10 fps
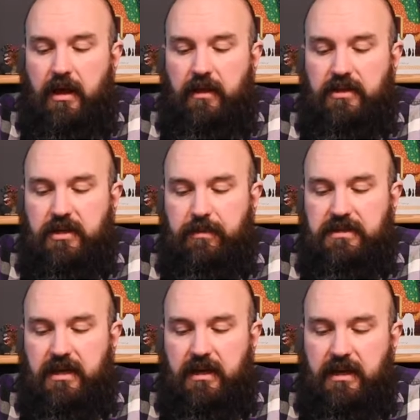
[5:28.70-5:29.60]
The shipping
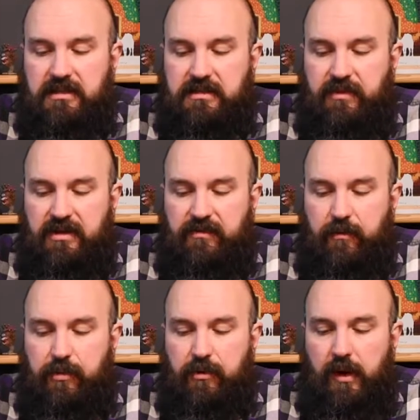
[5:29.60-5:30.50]
side has a space for
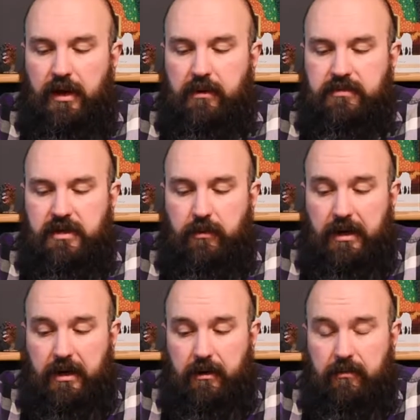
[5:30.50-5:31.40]
blue items and red
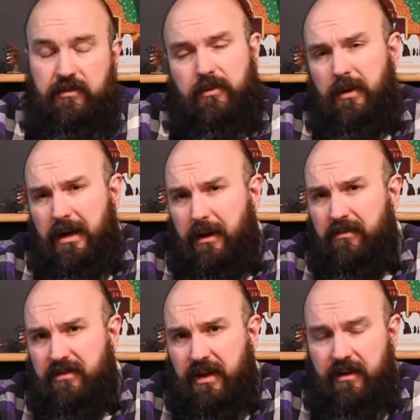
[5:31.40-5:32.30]
items. The red
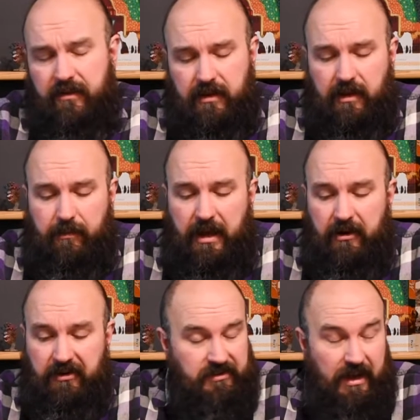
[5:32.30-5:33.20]
items kind of look like
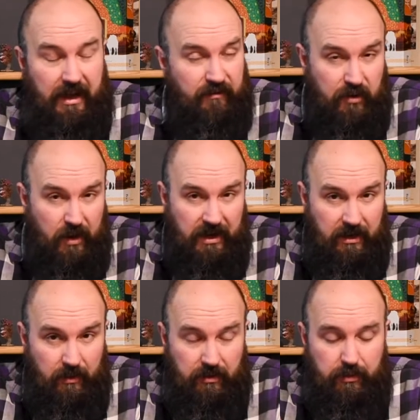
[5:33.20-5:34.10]
batteries. I have no idea
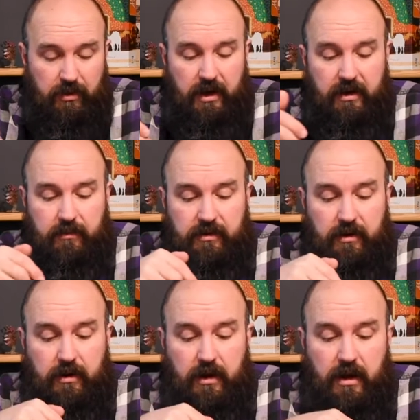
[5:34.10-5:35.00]
what the blue items are.
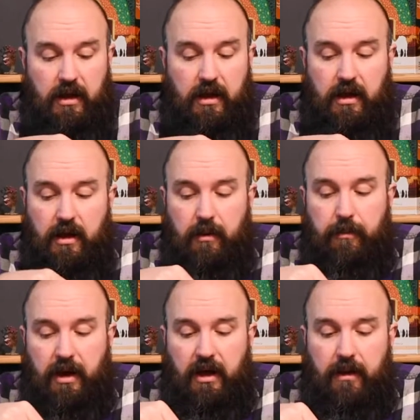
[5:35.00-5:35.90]

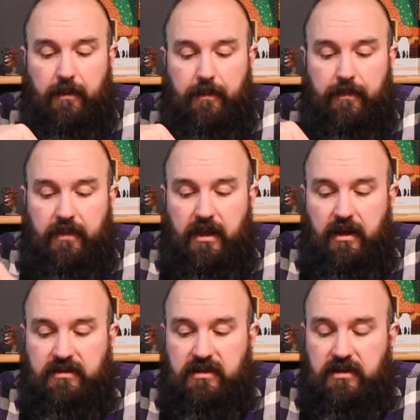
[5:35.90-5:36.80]
But
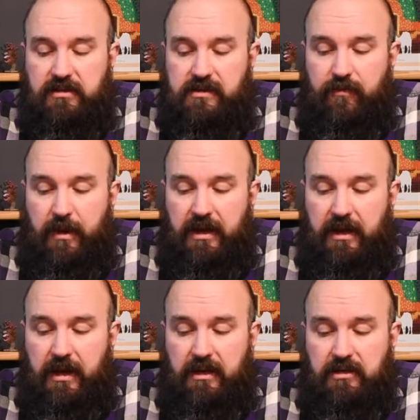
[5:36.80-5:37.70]
as long as you've made a
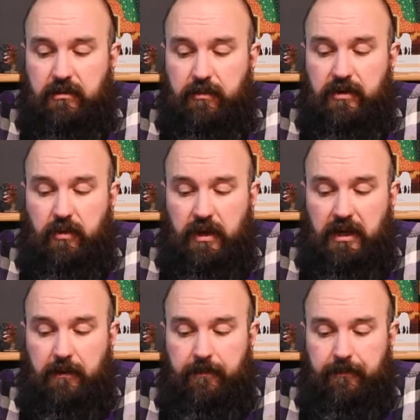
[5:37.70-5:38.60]
connection
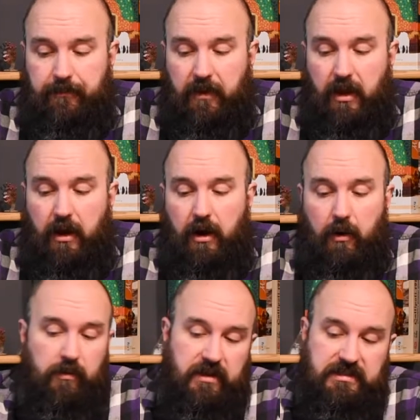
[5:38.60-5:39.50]
between,
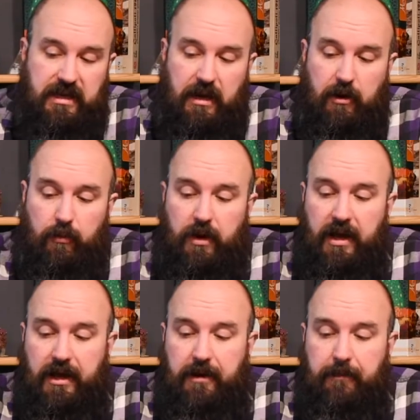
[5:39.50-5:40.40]
let's say a
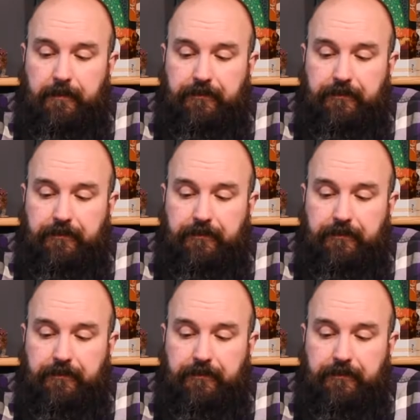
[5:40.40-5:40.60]
red